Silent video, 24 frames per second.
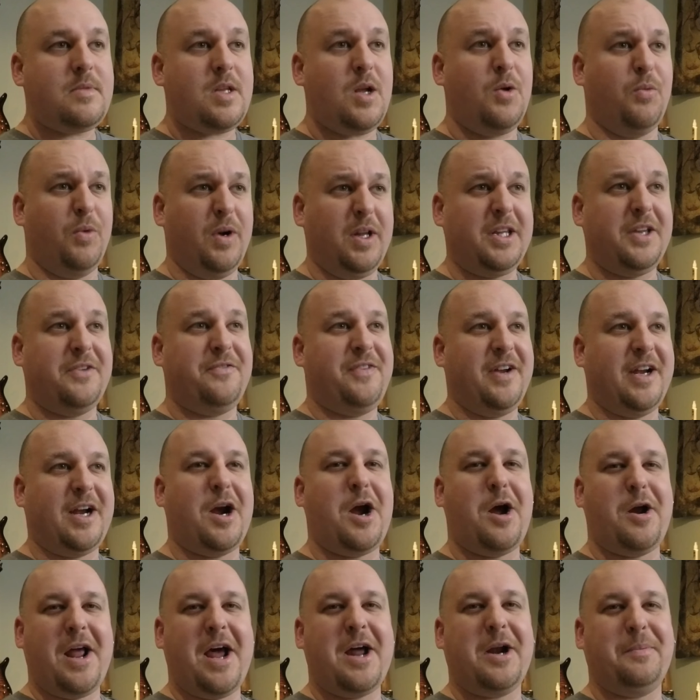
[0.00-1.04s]
really
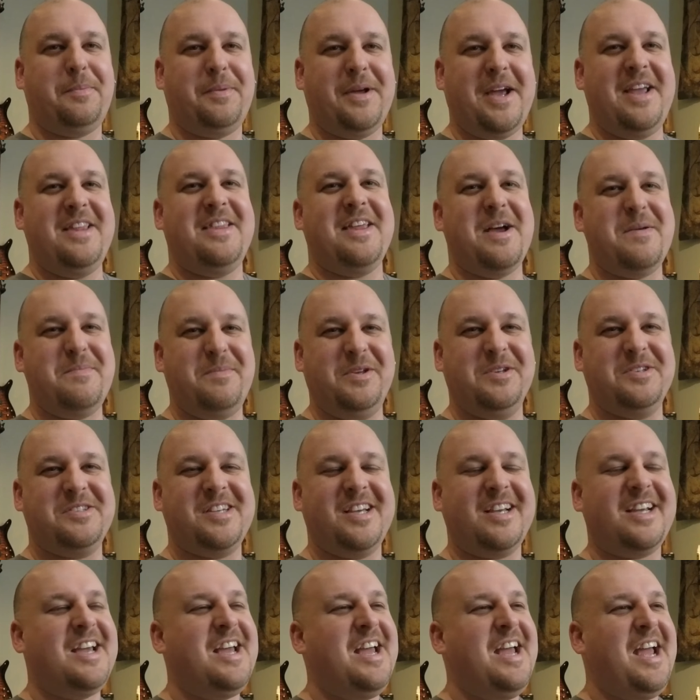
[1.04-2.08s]
figure out how to play that
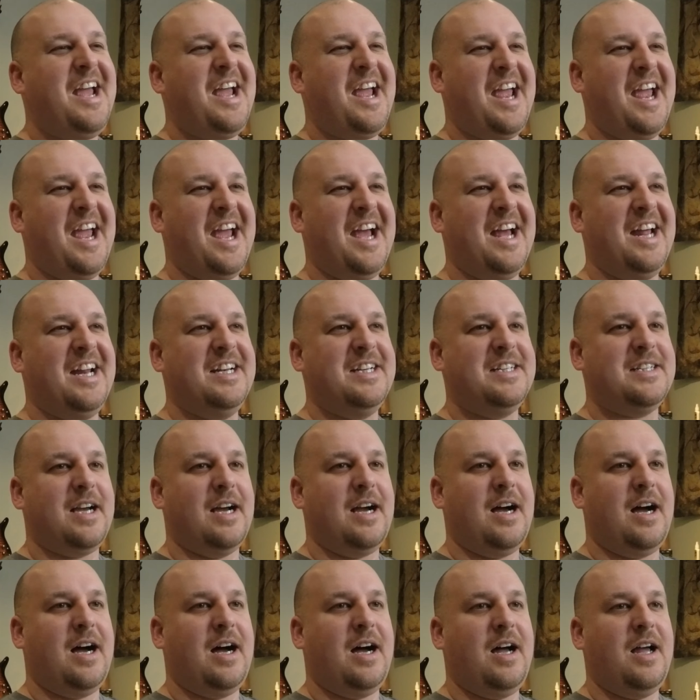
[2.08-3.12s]
music, and
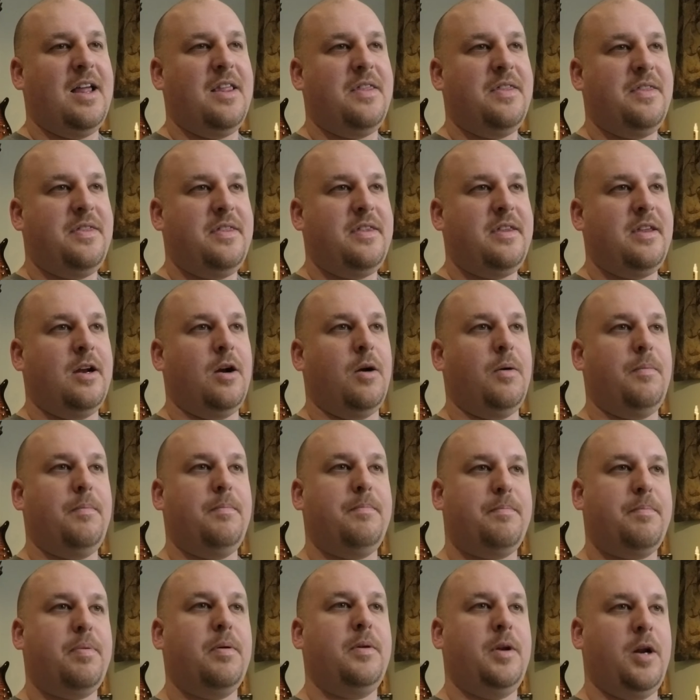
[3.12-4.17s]

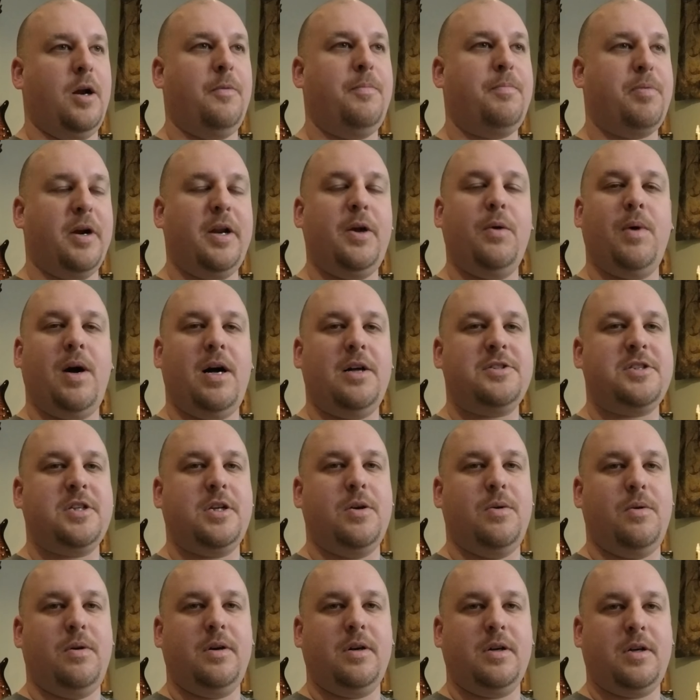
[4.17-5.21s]
pretty well to
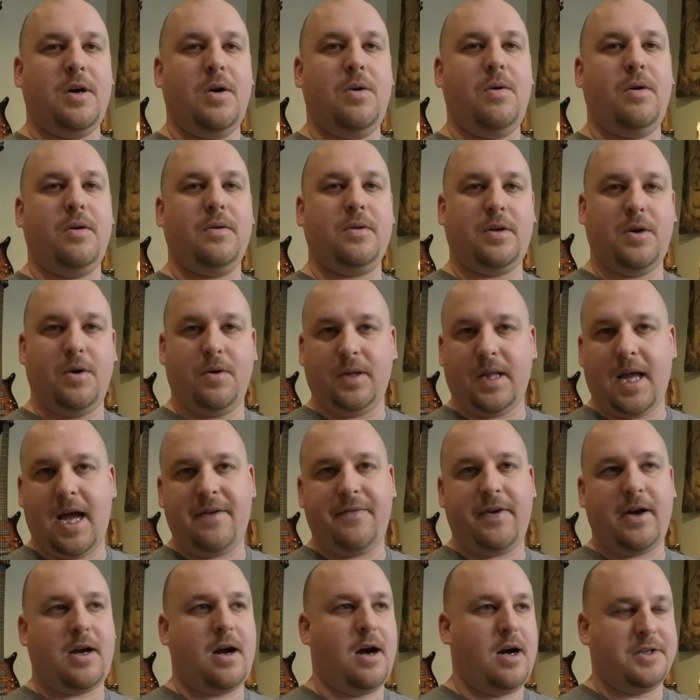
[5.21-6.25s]
go
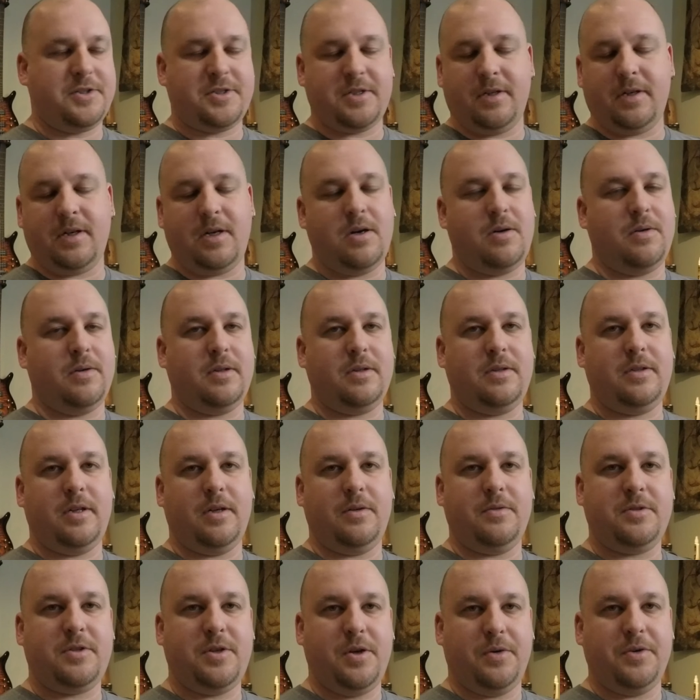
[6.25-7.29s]
live on concert and go
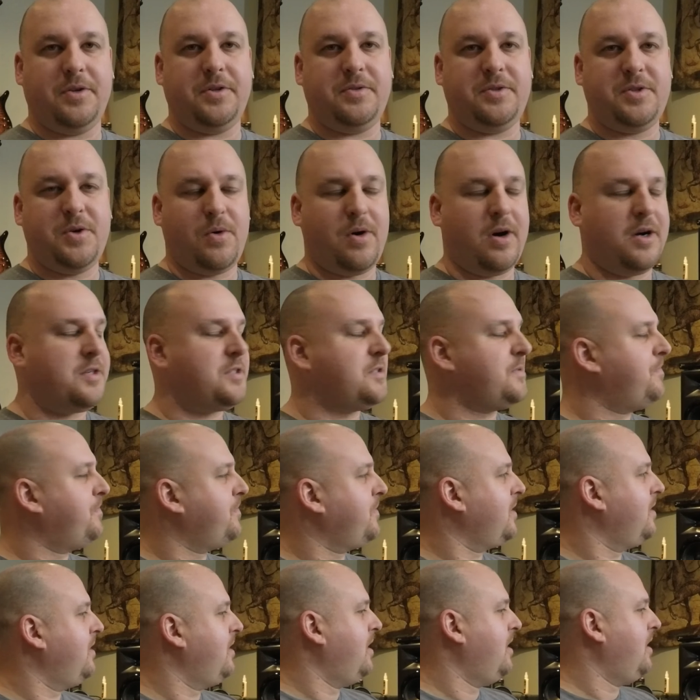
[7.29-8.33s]
do tours.
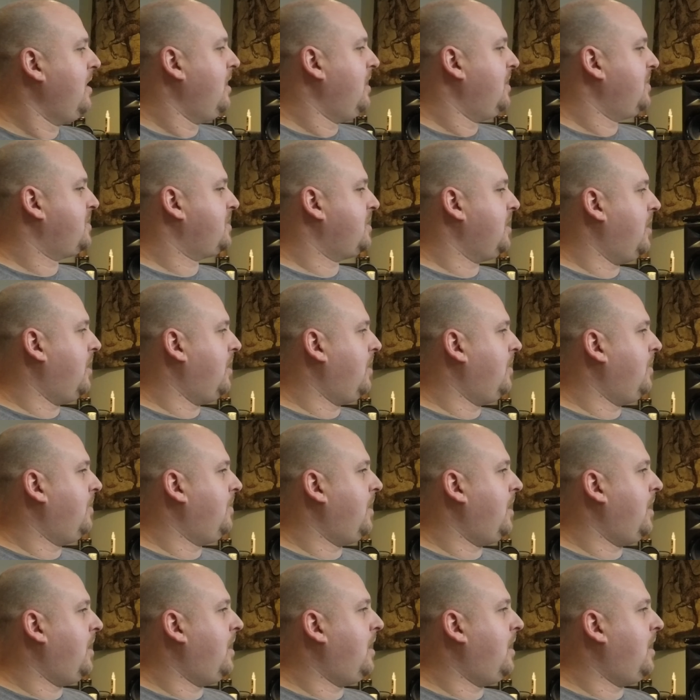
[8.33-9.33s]
So,